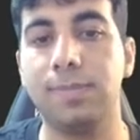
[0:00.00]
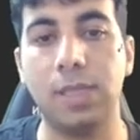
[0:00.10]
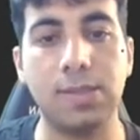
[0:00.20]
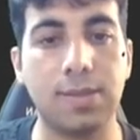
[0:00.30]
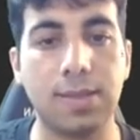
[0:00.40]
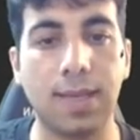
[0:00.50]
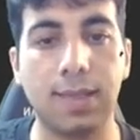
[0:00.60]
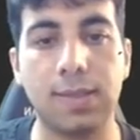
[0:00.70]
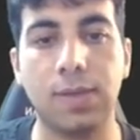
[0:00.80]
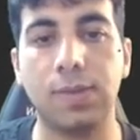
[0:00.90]
let's
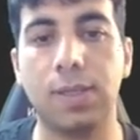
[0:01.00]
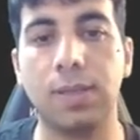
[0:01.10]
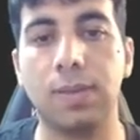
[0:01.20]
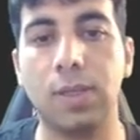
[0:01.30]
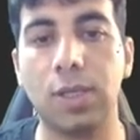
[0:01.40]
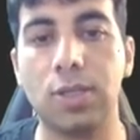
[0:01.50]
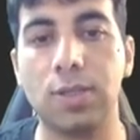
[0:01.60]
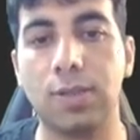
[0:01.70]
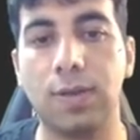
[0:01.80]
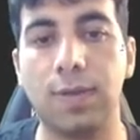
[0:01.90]
scale down the
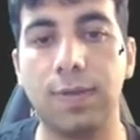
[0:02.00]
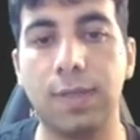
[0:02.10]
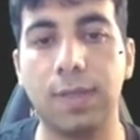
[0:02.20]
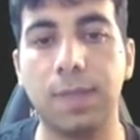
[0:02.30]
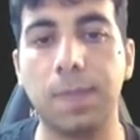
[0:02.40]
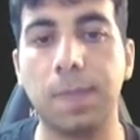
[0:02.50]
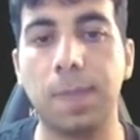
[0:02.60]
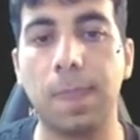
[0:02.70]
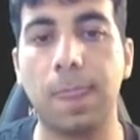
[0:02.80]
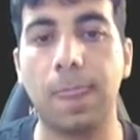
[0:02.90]
location of the
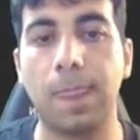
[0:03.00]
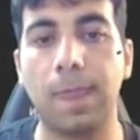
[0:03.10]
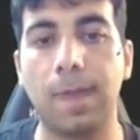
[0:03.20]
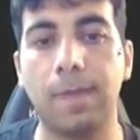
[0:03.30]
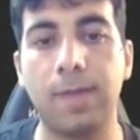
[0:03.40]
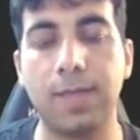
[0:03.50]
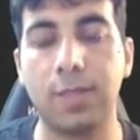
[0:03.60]
face